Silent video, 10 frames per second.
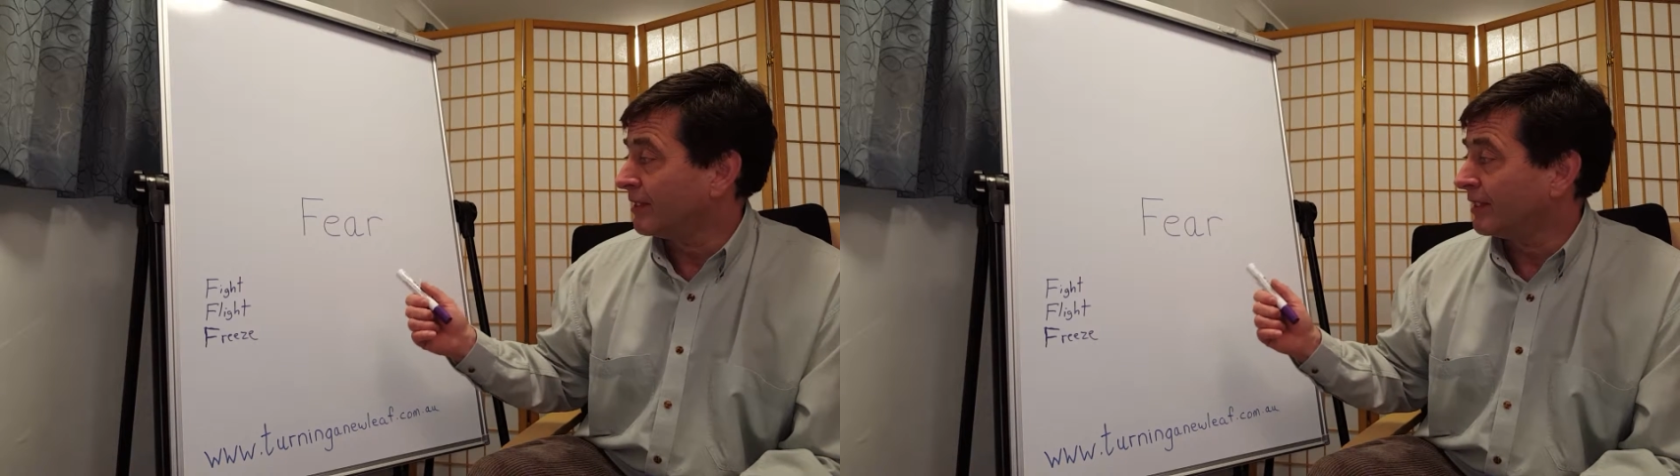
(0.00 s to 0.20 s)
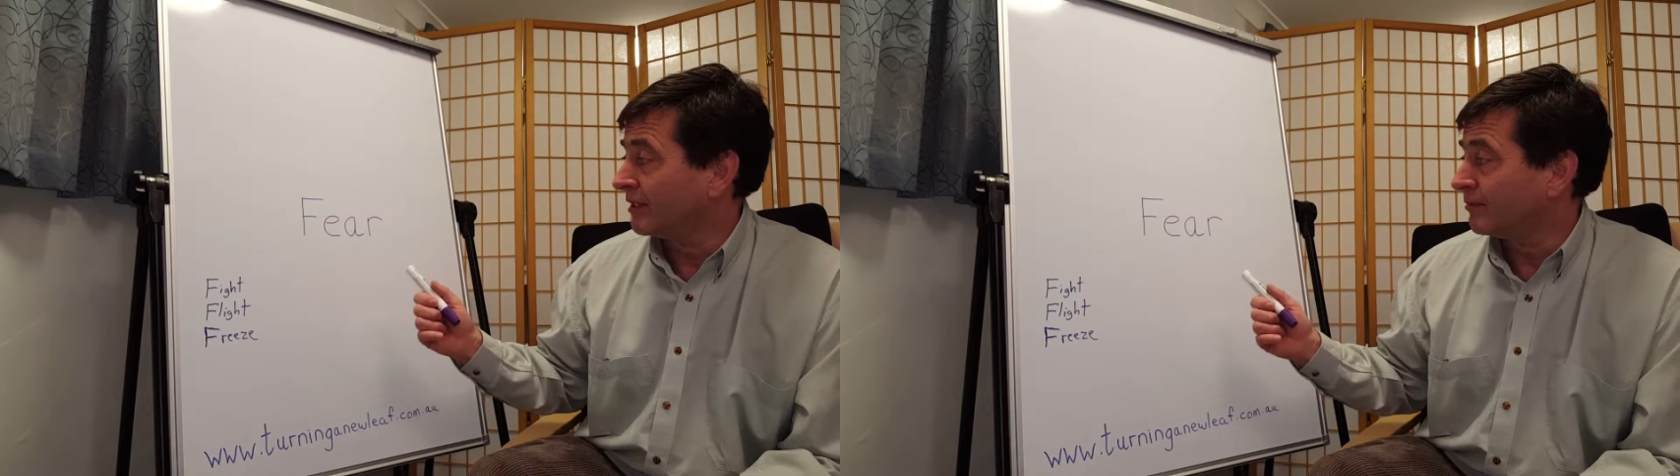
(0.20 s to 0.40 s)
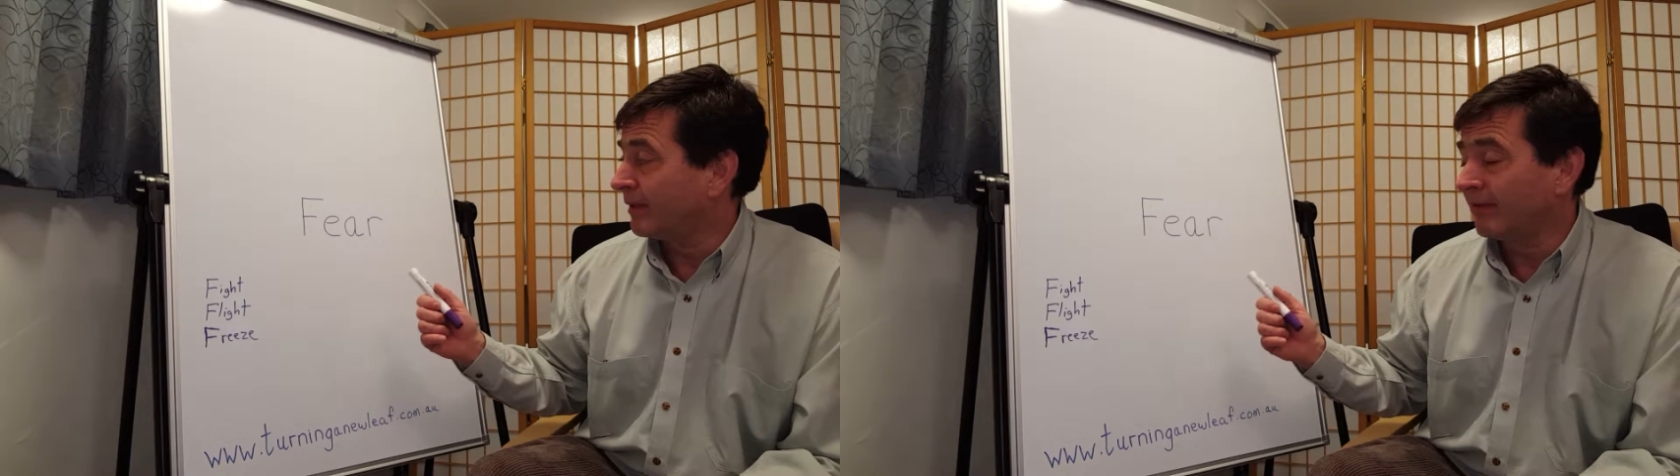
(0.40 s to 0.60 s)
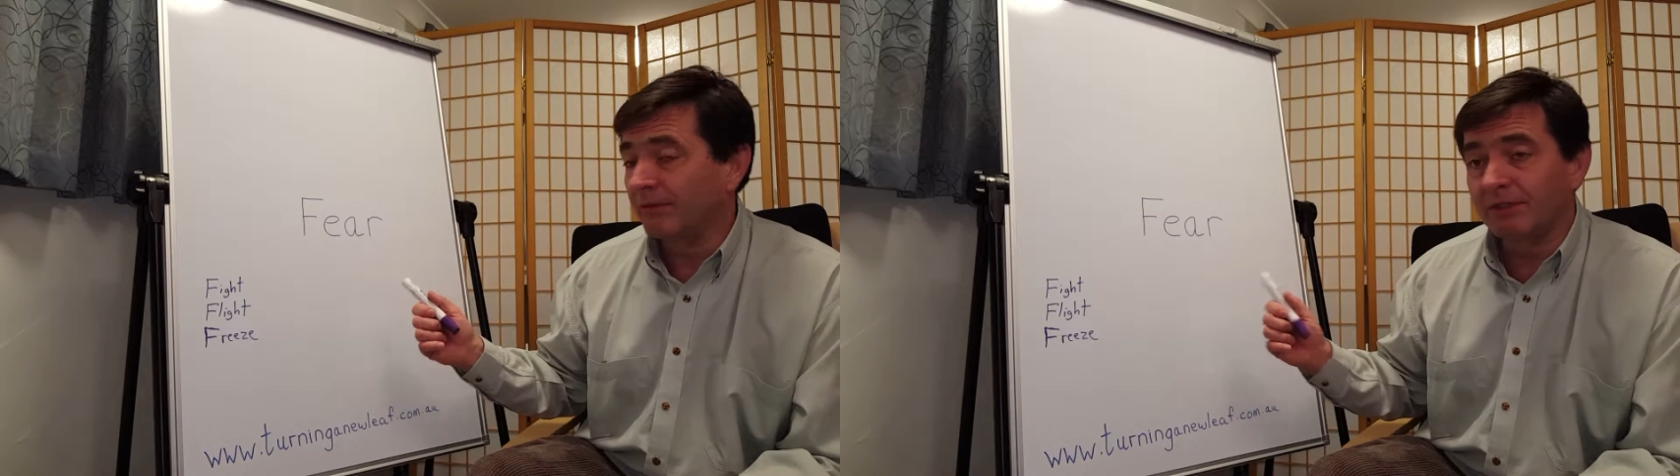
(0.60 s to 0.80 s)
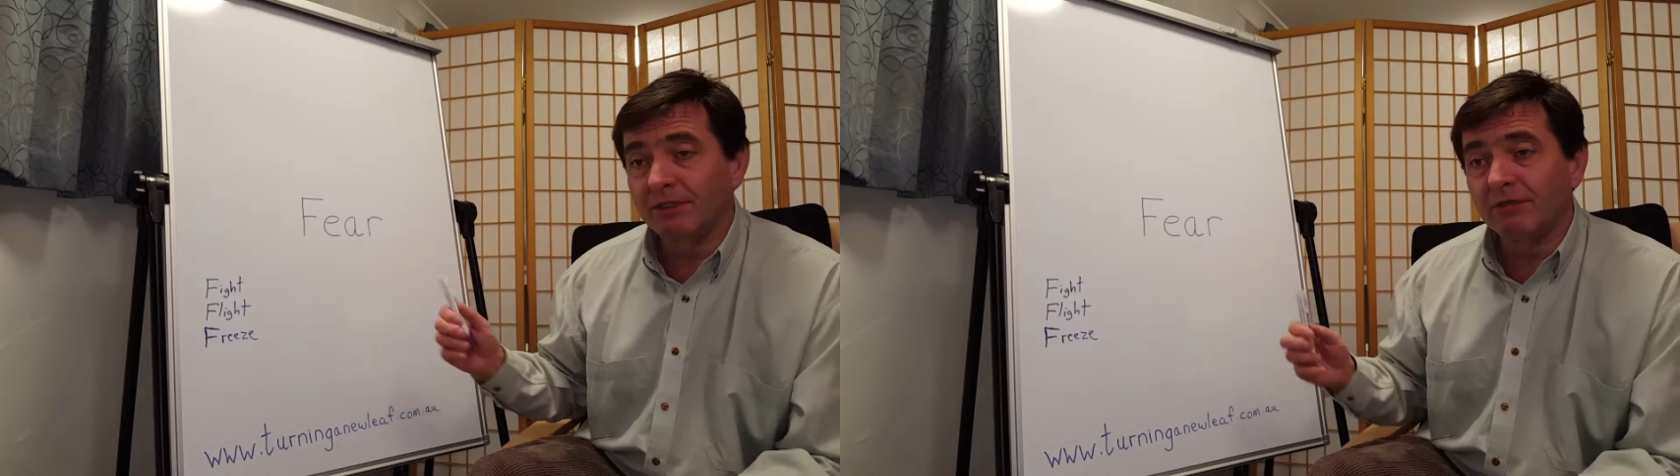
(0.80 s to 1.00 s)
things
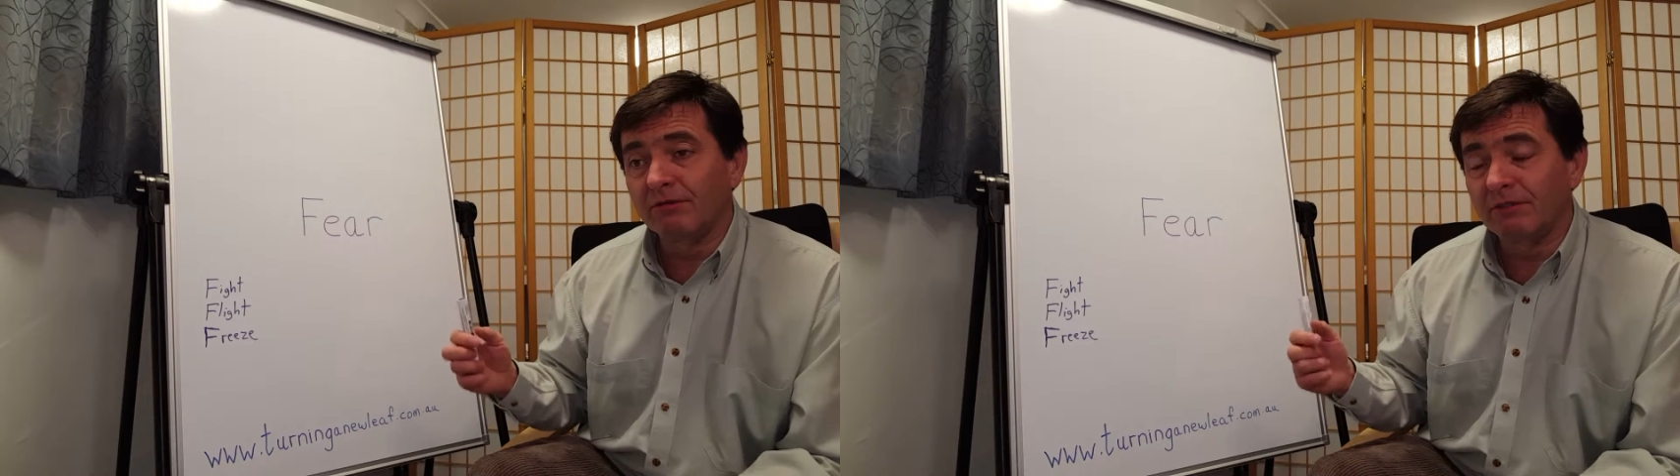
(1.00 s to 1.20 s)
people do